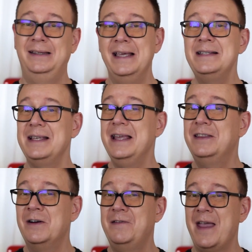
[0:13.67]
this
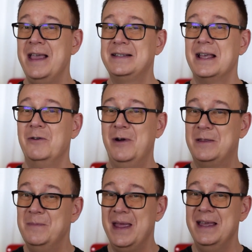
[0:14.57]
interface
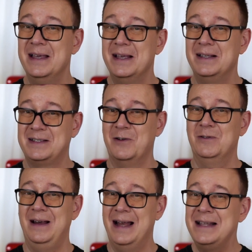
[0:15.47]
with me. So
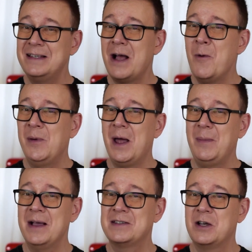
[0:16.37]
let's open
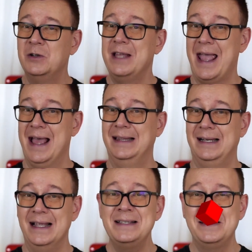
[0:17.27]
up Xcode and let's